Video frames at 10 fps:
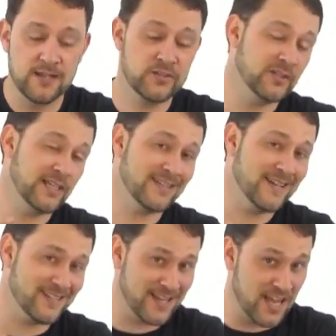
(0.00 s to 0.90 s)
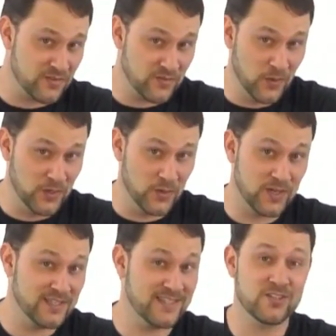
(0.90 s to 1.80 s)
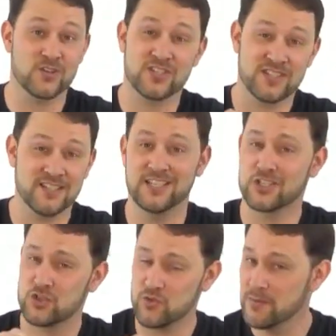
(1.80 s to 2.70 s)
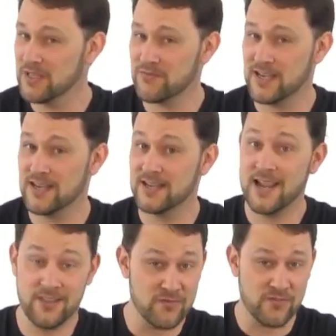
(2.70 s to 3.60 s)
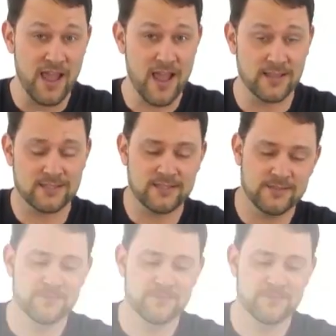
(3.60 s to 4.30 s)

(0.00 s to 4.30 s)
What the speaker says: Now don't let that size fool you, because these are still extremely fun and they're fast.